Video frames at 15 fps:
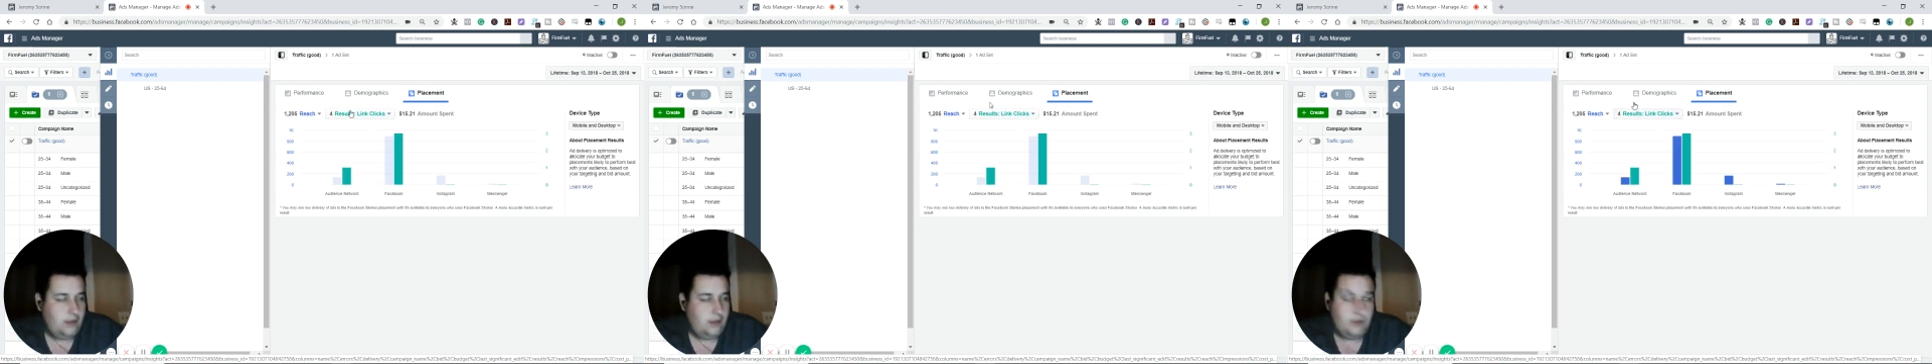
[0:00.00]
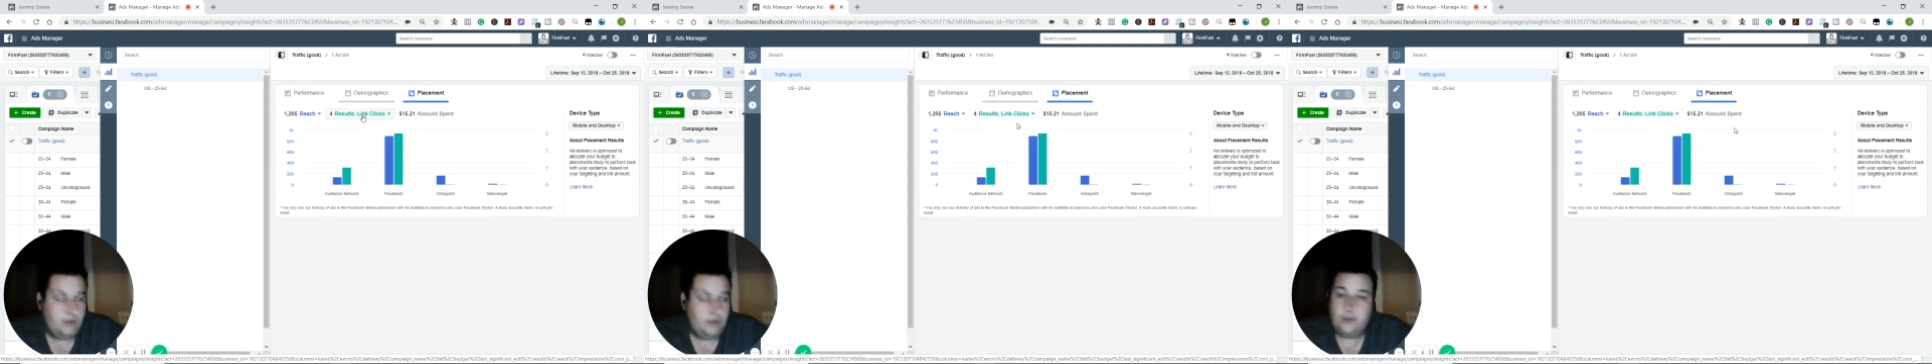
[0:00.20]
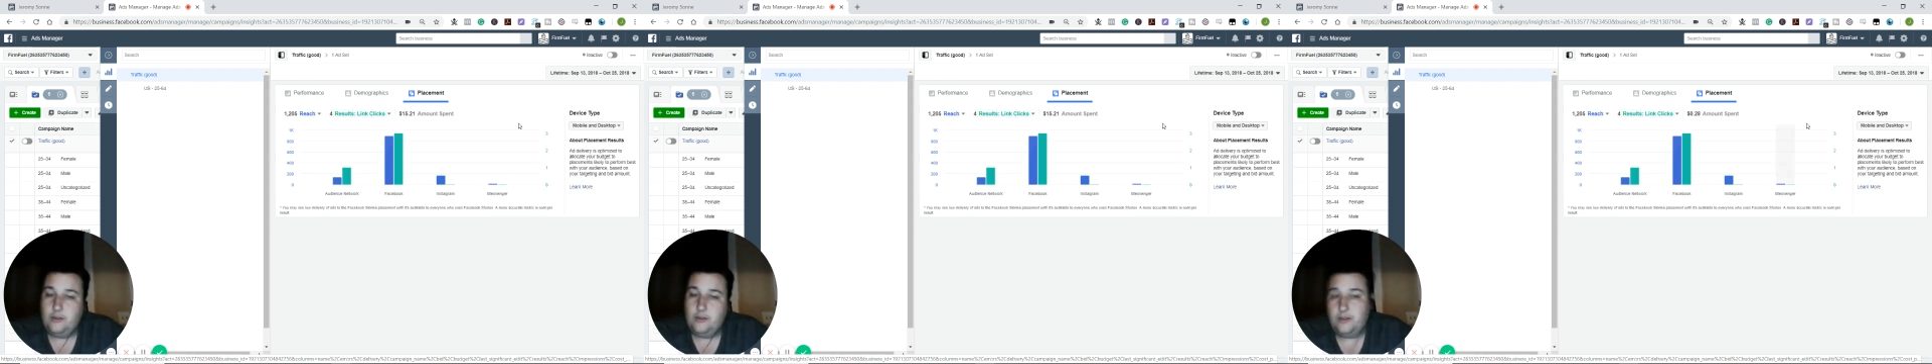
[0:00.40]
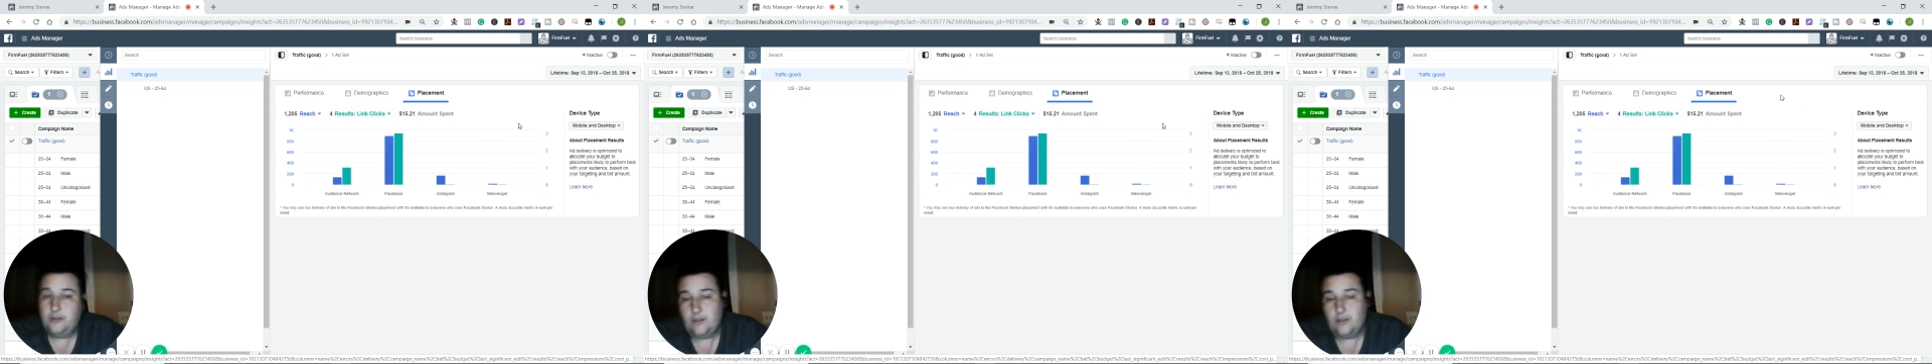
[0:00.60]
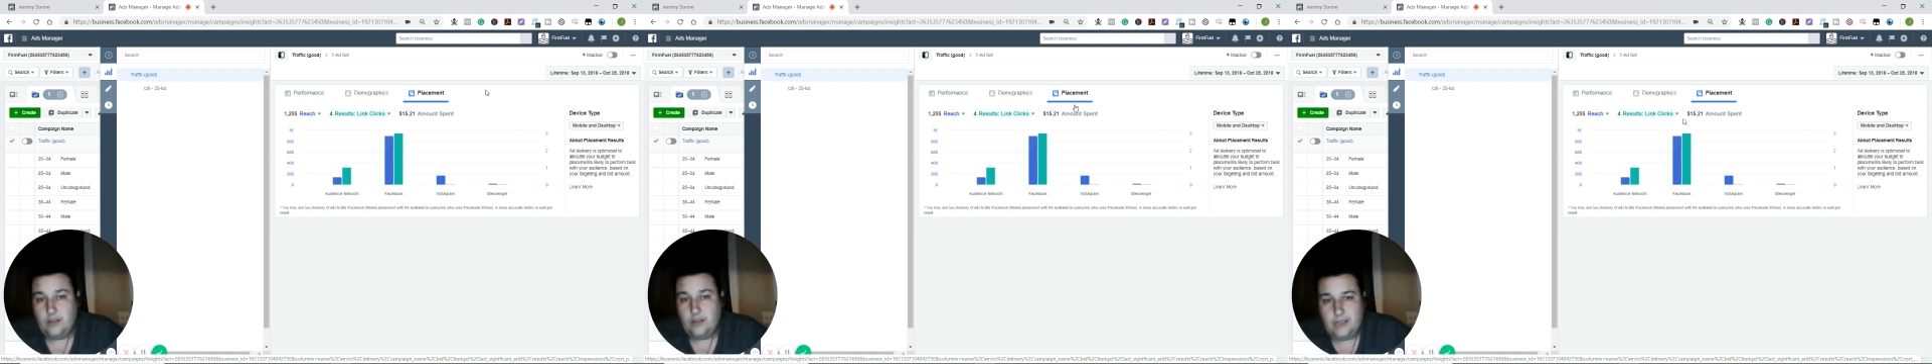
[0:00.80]
You can do
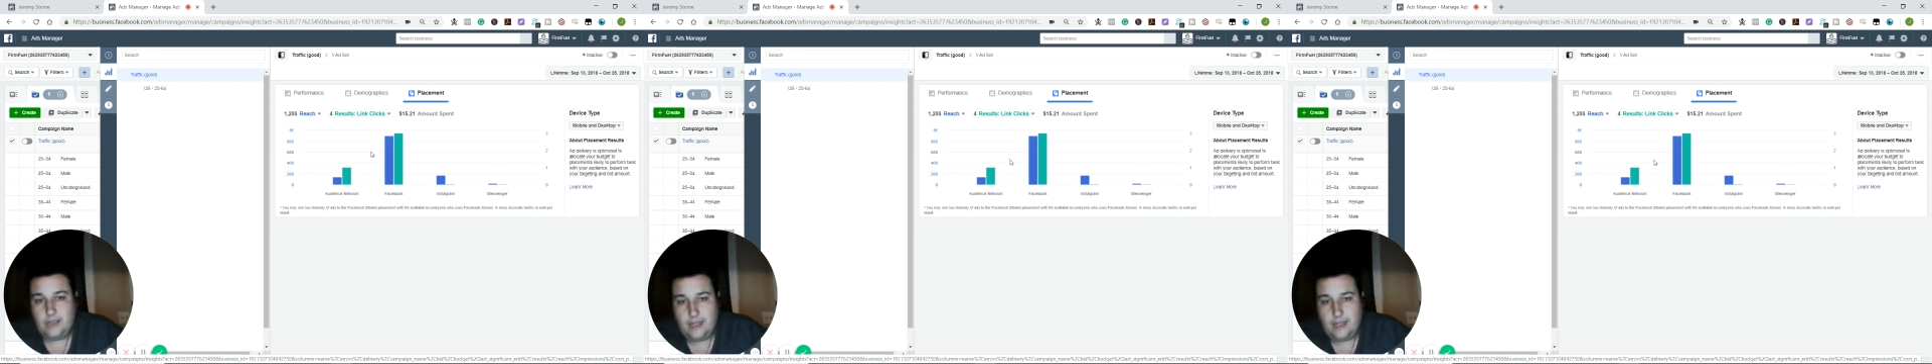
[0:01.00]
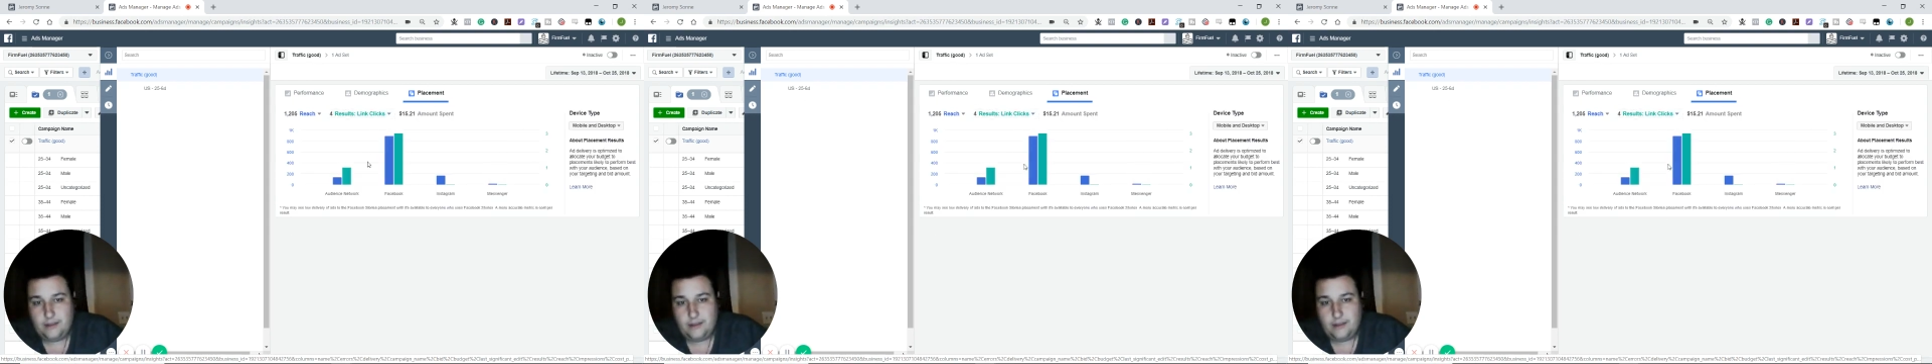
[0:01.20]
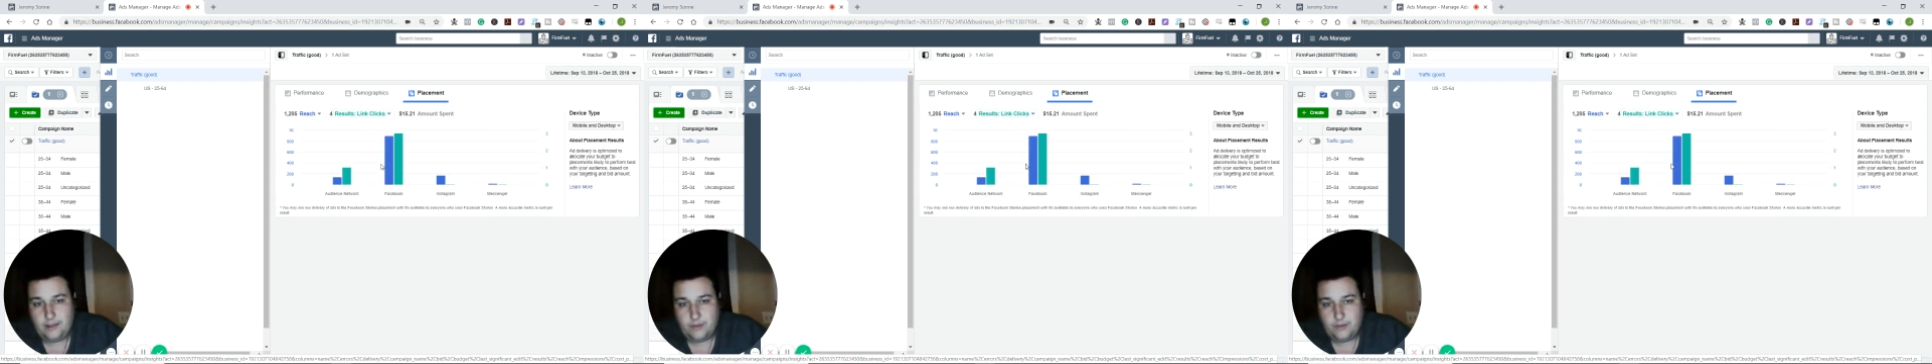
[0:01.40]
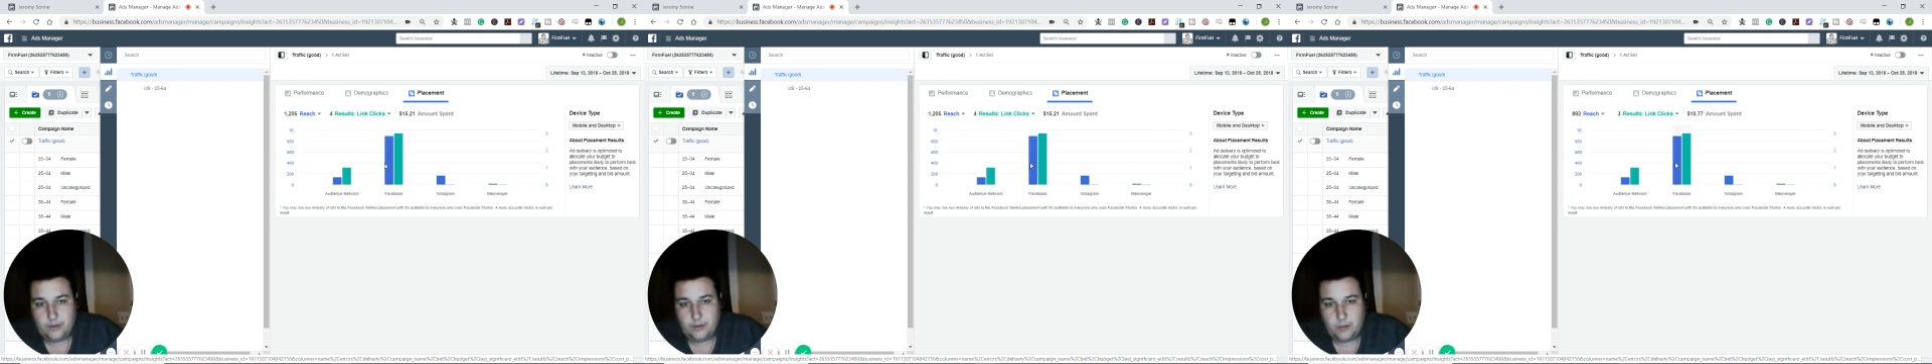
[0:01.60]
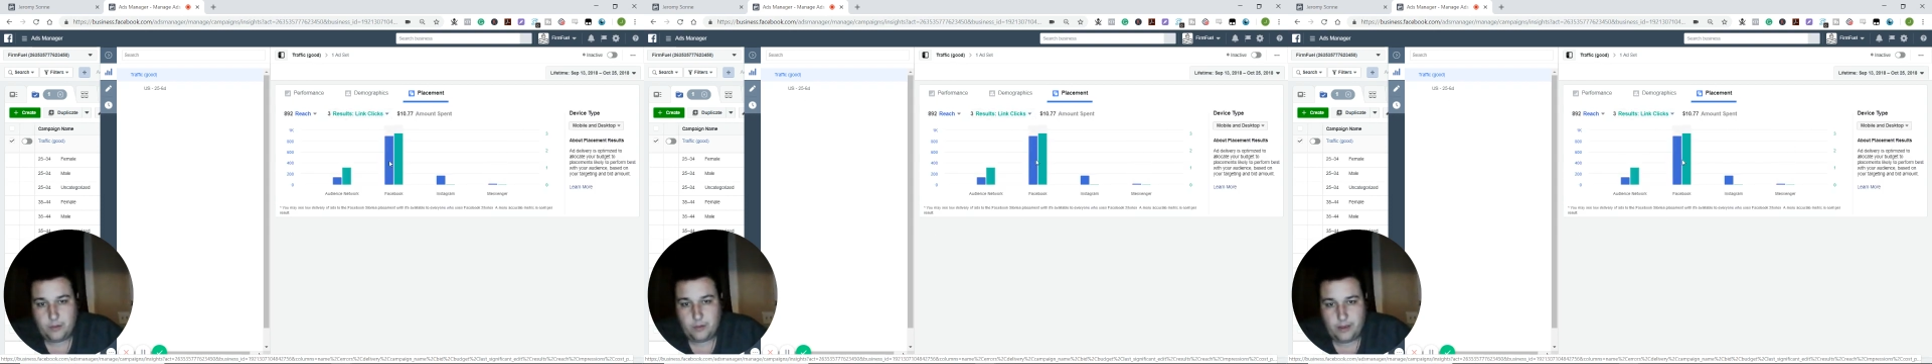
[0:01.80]
this all at the ad set level
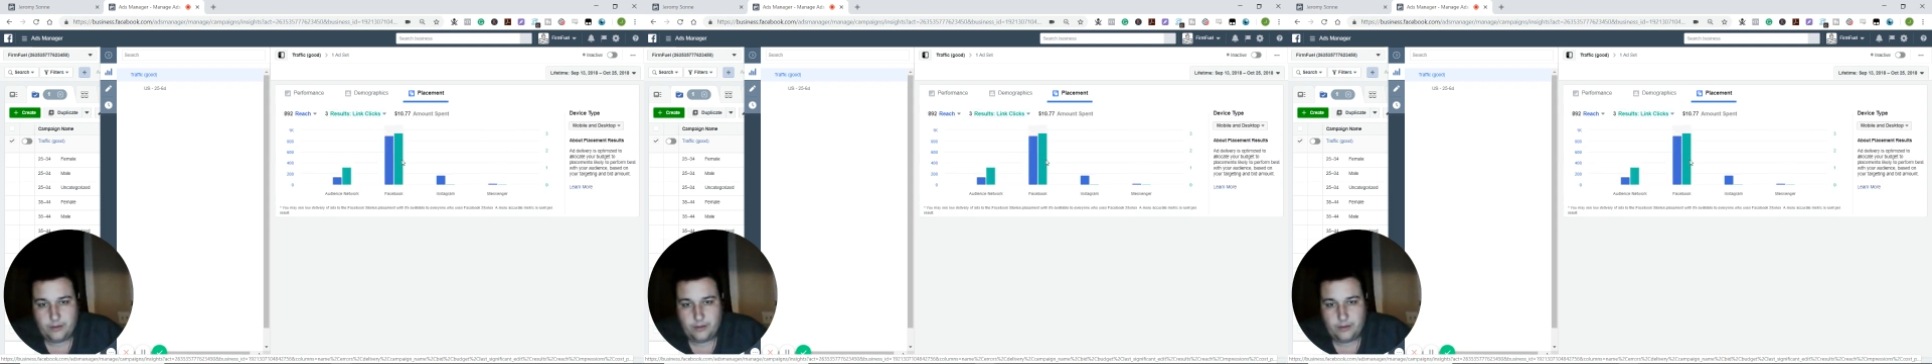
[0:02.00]
as well.